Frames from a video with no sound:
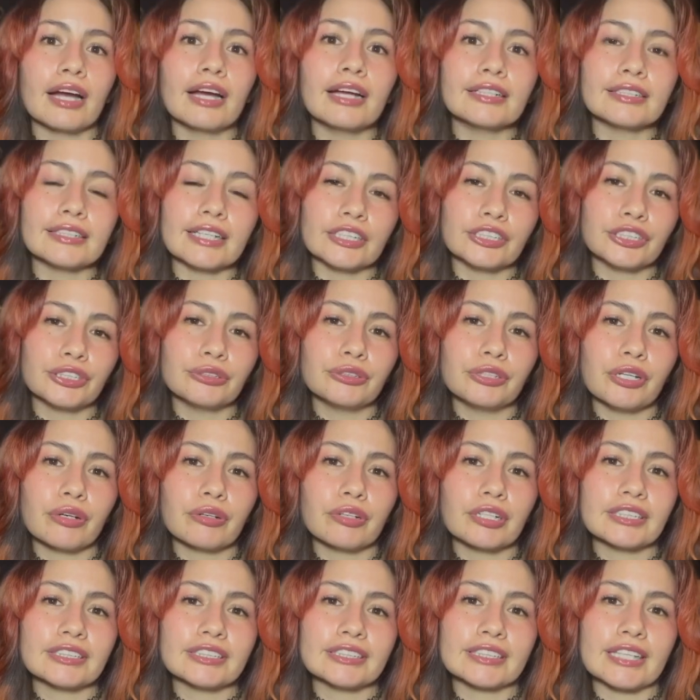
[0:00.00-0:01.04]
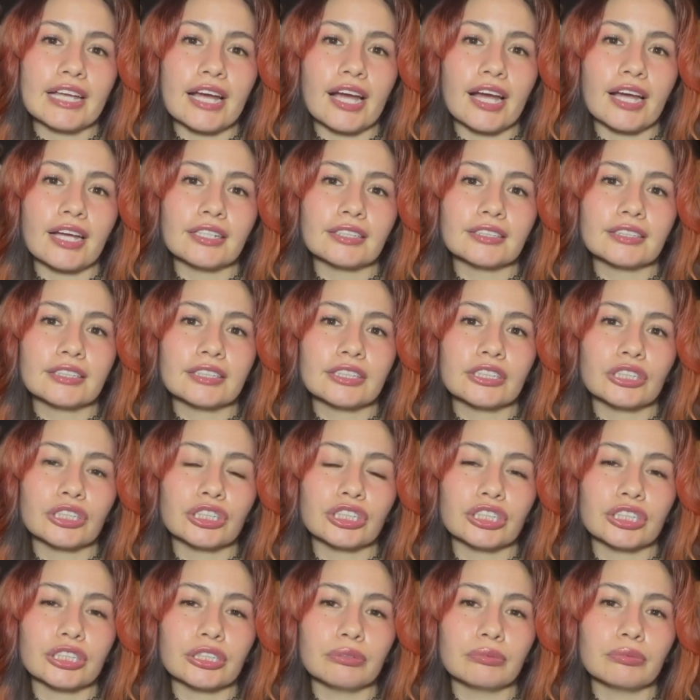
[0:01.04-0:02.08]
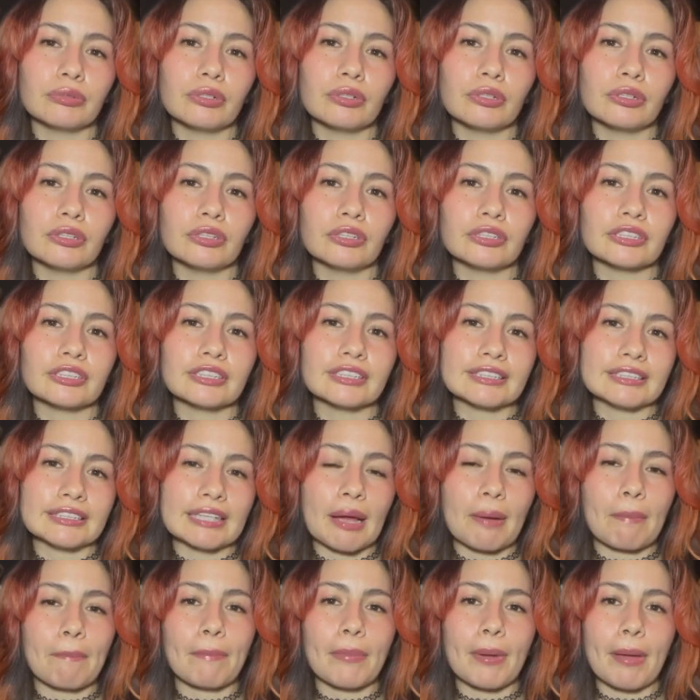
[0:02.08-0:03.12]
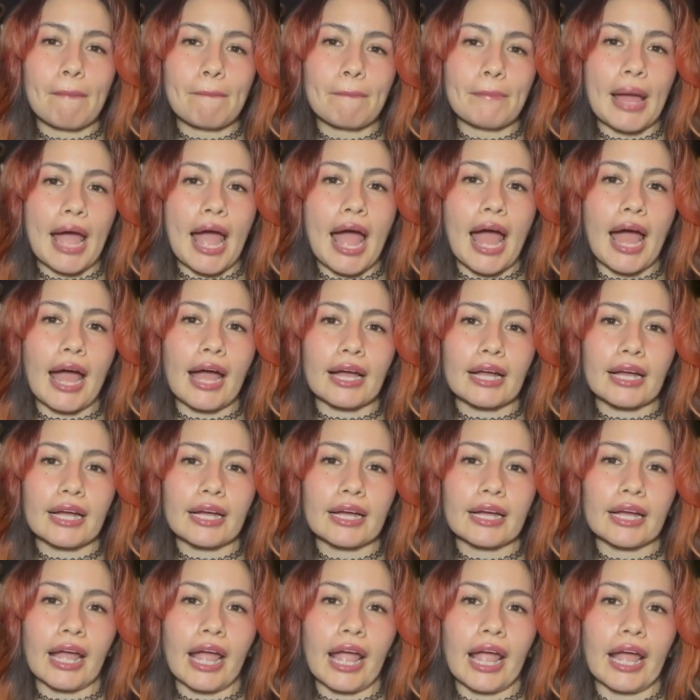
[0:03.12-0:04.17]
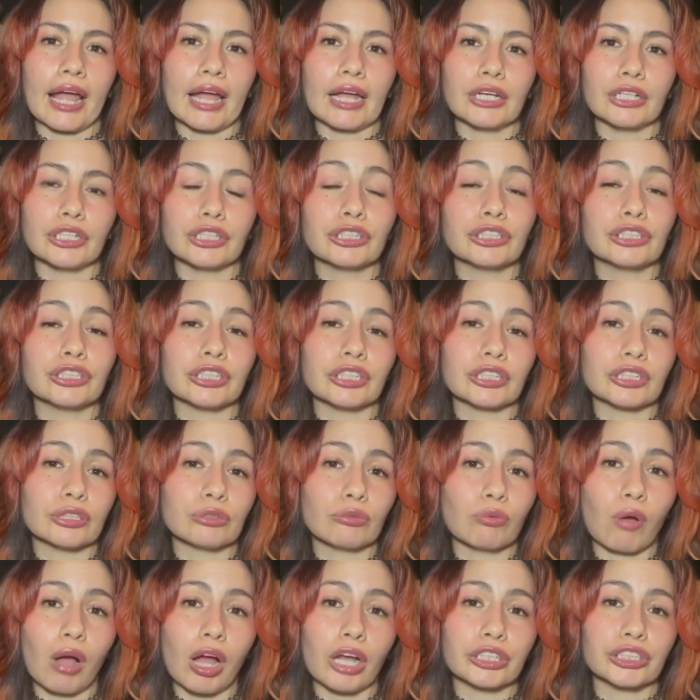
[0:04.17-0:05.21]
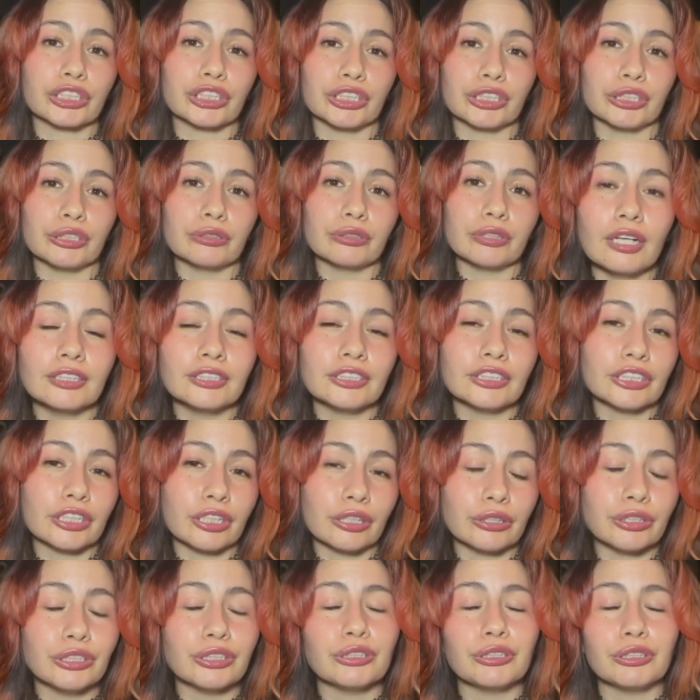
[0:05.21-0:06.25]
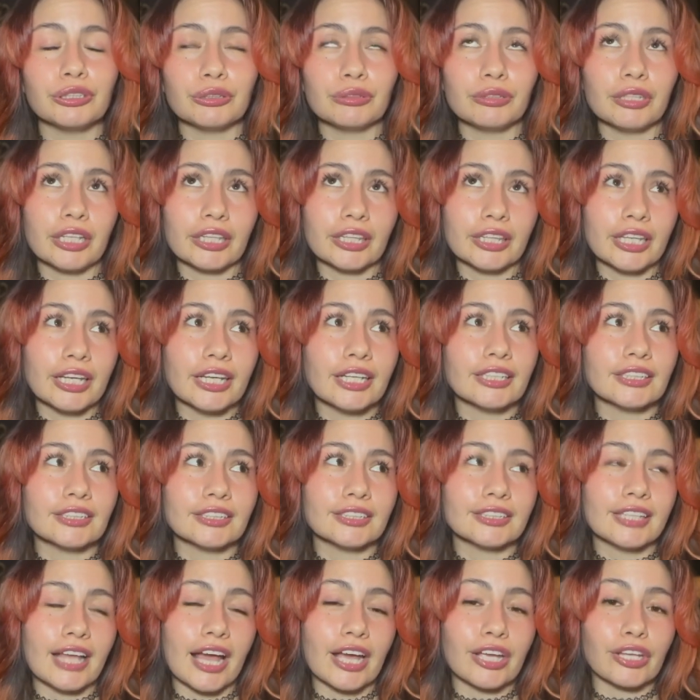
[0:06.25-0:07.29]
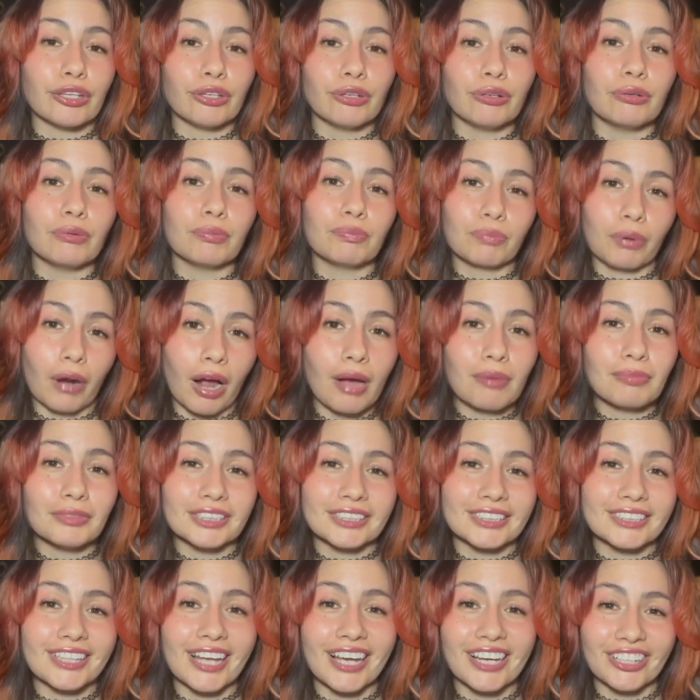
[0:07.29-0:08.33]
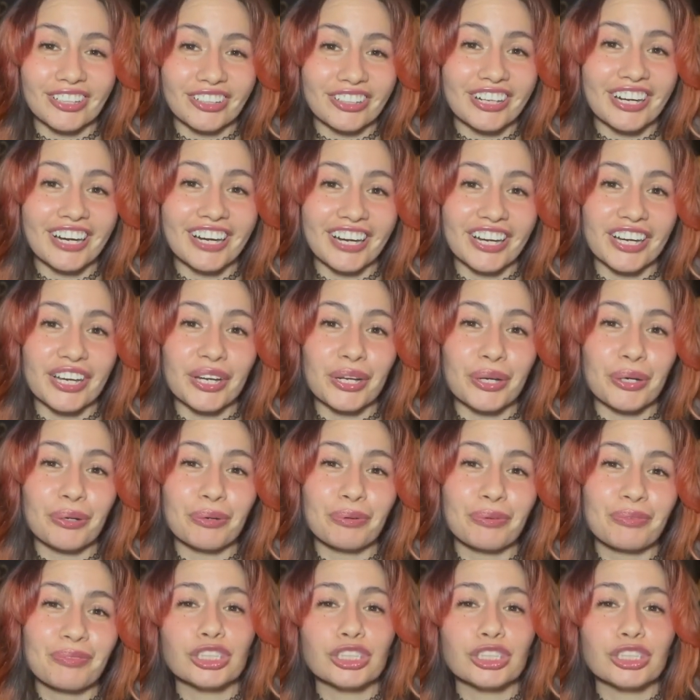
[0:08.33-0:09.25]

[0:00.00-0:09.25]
And I do notice that she will step back and just watch you until you do the things that you promise that you're gonna do.